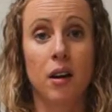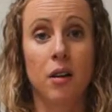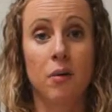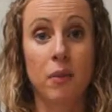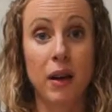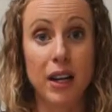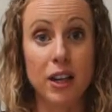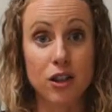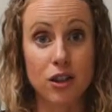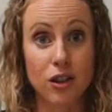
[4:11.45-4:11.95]

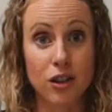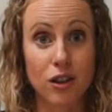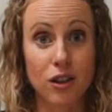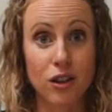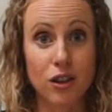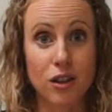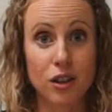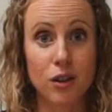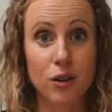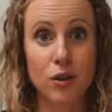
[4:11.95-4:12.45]
make
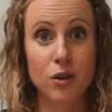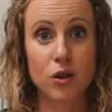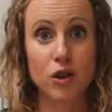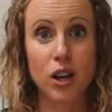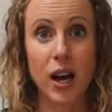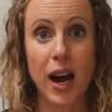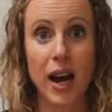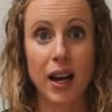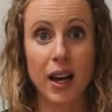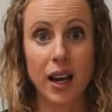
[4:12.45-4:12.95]
sure to
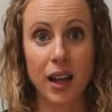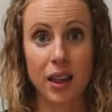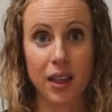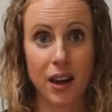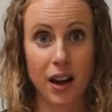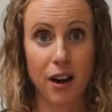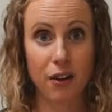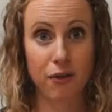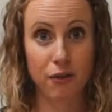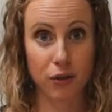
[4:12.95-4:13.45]
check
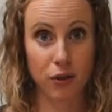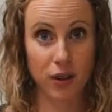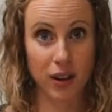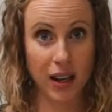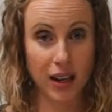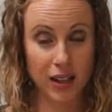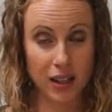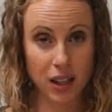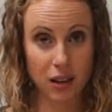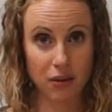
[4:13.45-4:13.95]
their food and
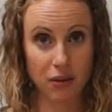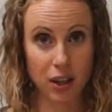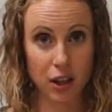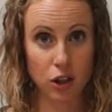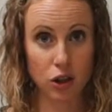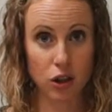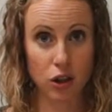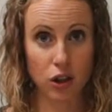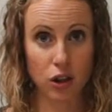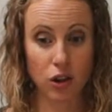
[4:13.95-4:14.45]
activity
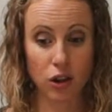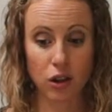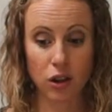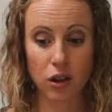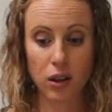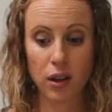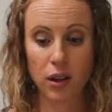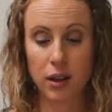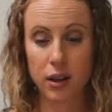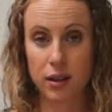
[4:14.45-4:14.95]
journal,